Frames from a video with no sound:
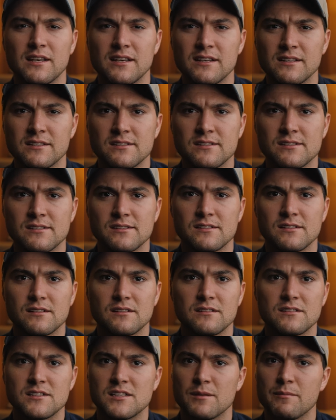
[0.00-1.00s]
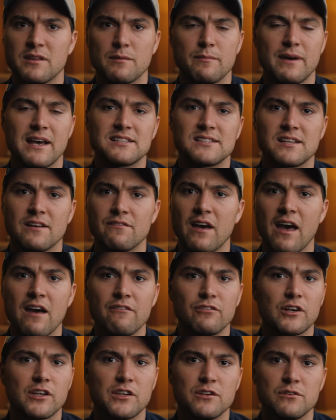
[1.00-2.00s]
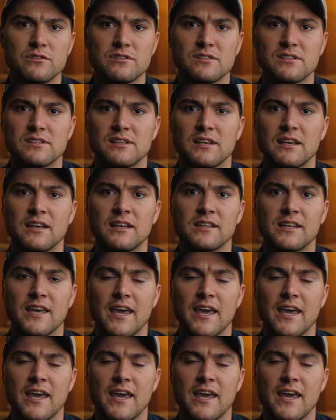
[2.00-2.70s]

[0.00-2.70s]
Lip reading: is some of the best I've ever used in